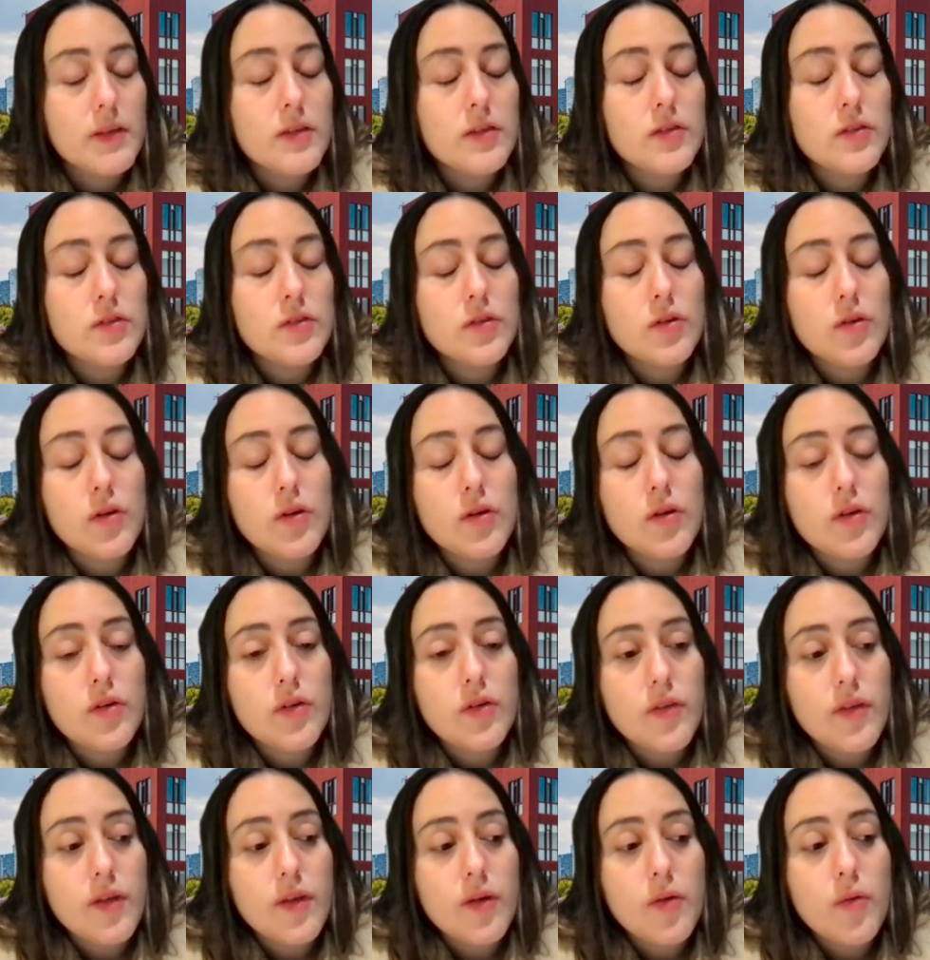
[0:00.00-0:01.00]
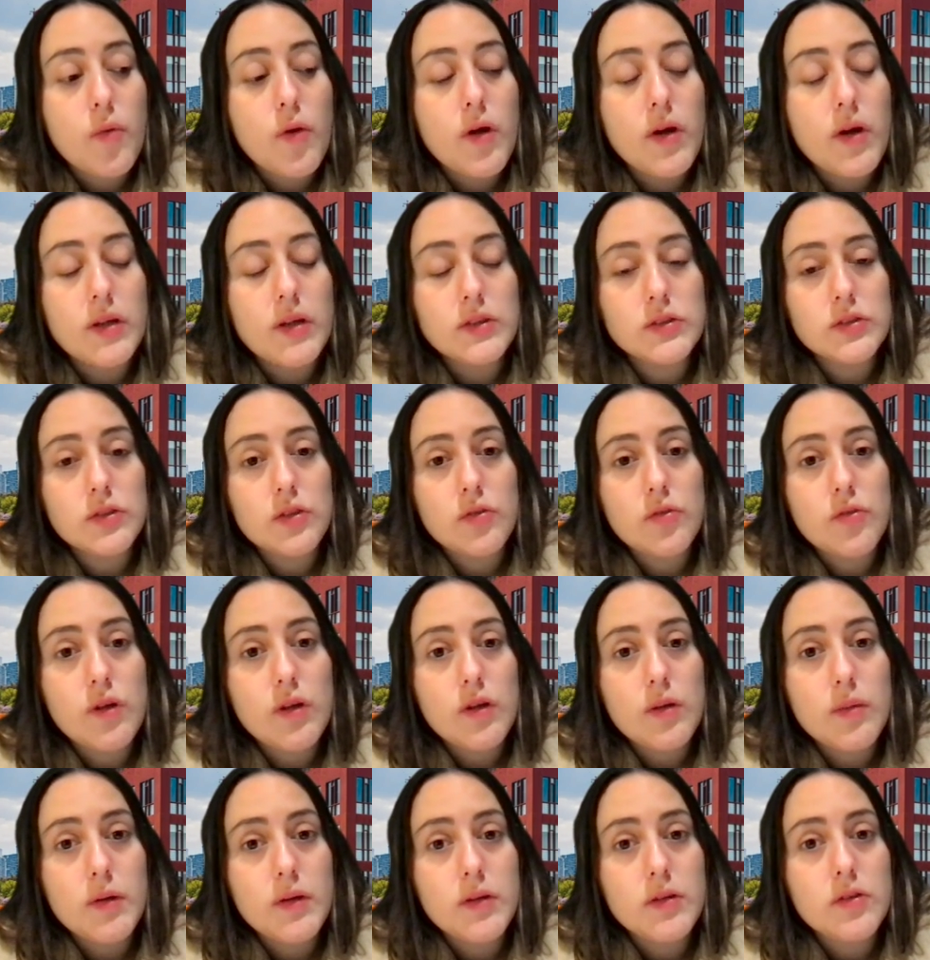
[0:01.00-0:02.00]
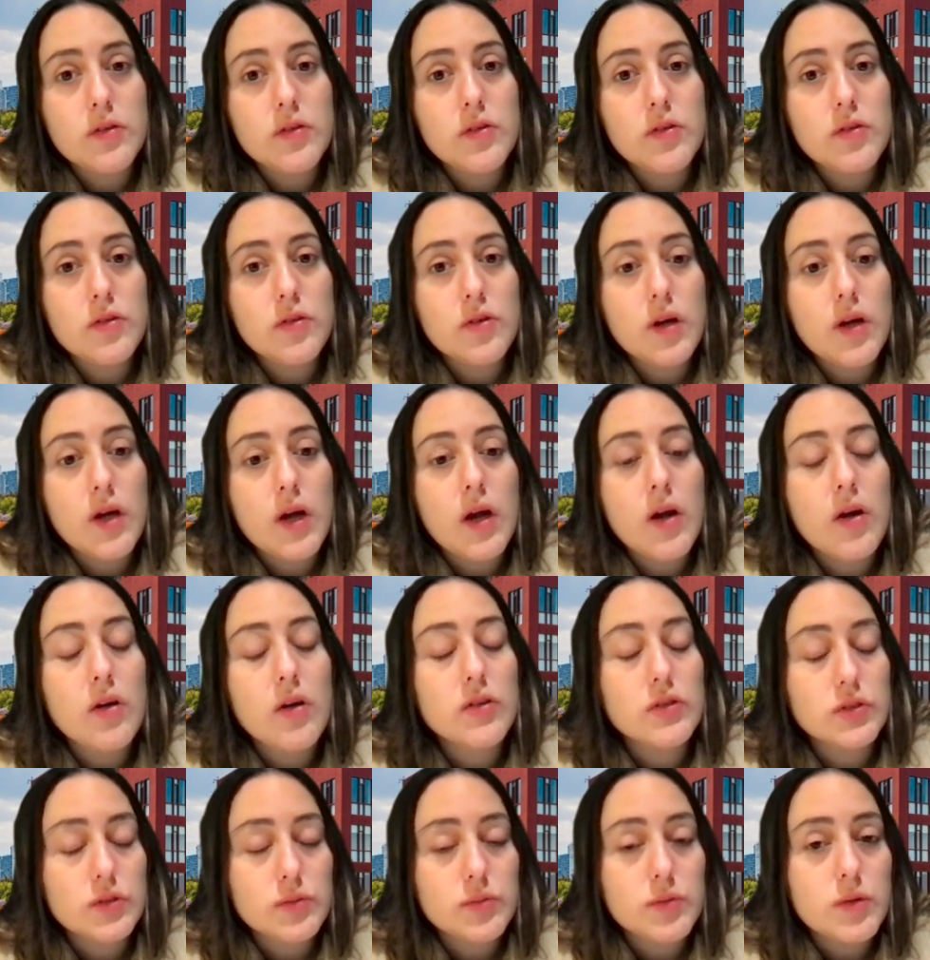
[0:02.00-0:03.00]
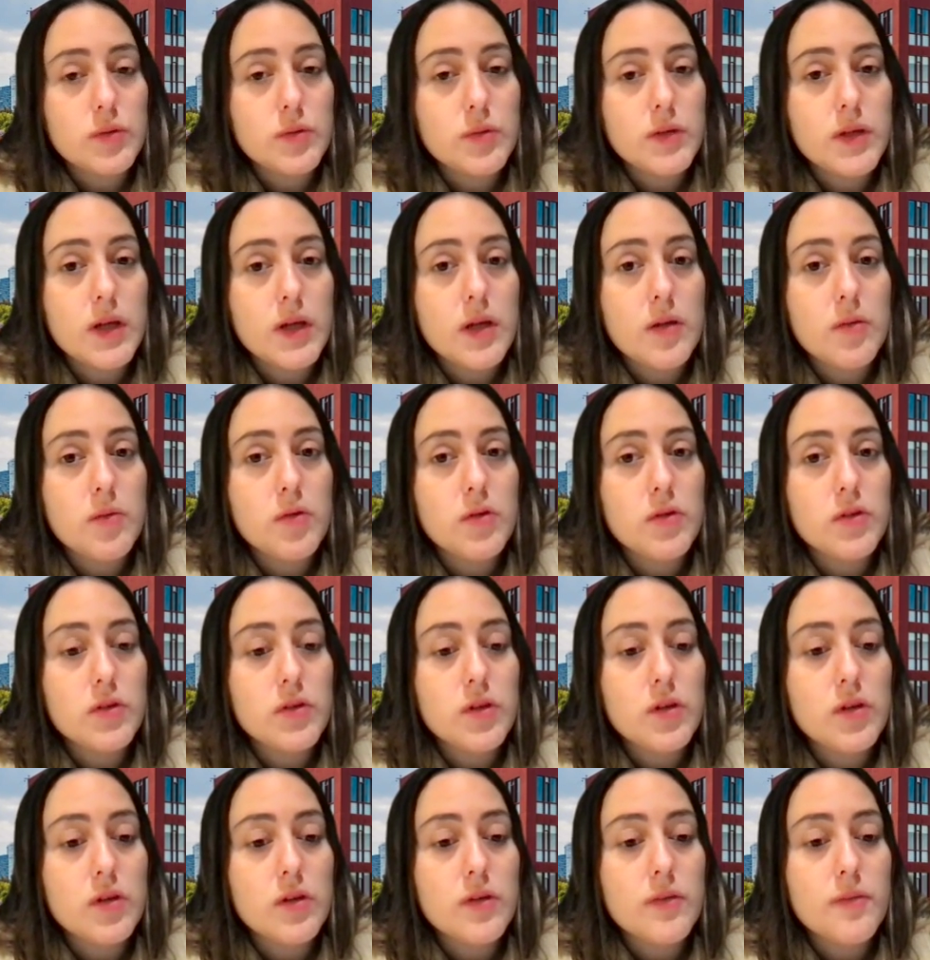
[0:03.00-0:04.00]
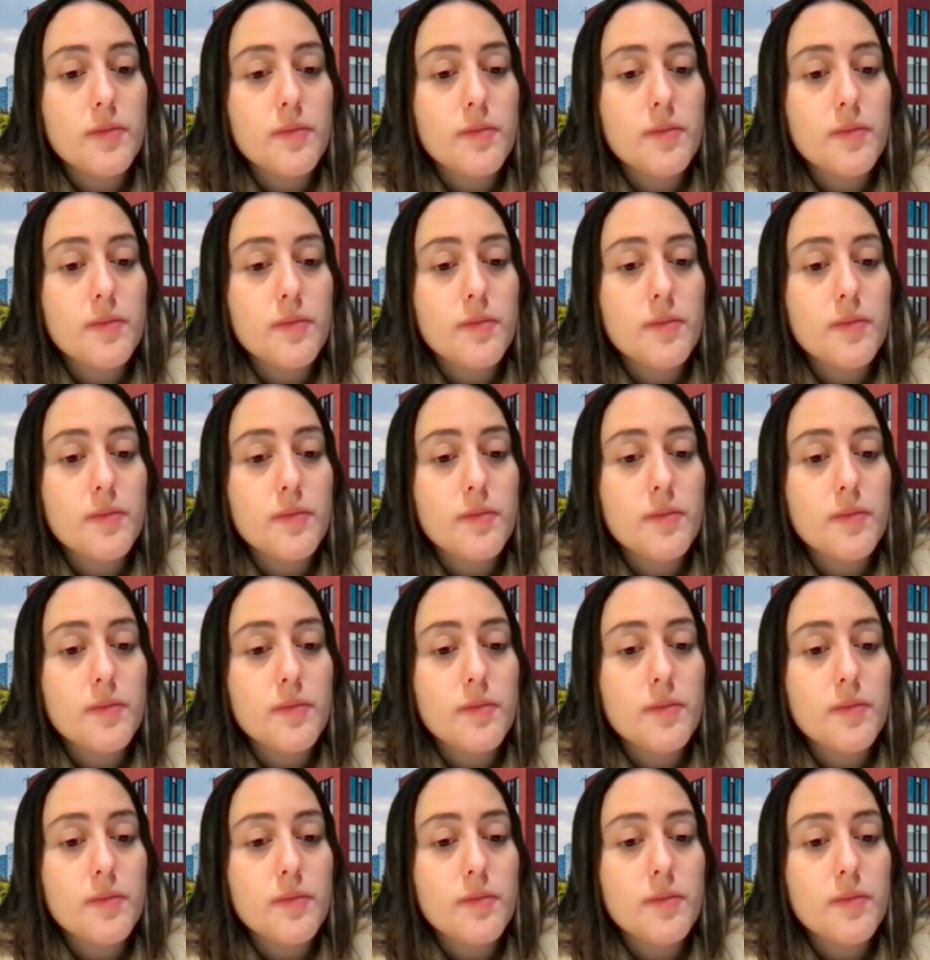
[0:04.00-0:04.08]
So another thing why it's so relevant to do a consumer behavior study.